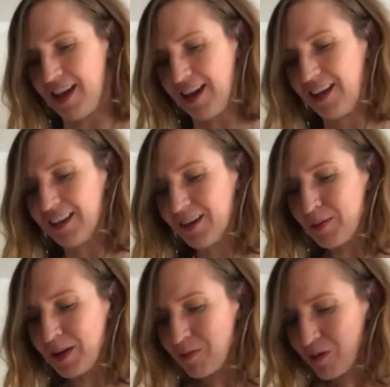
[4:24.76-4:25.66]
then a
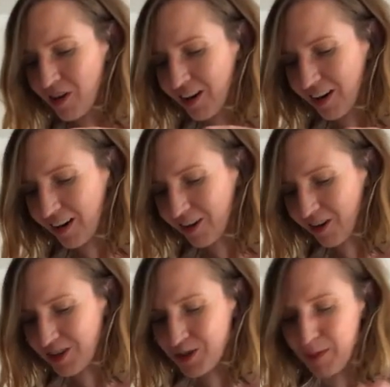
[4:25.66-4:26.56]
little bit more
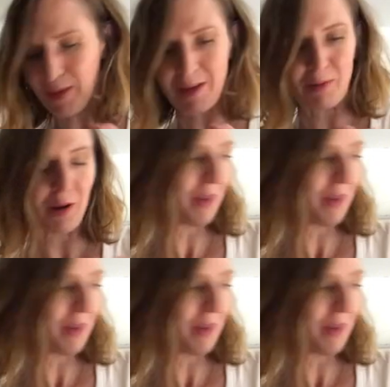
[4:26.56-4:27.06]
crushed red pepper,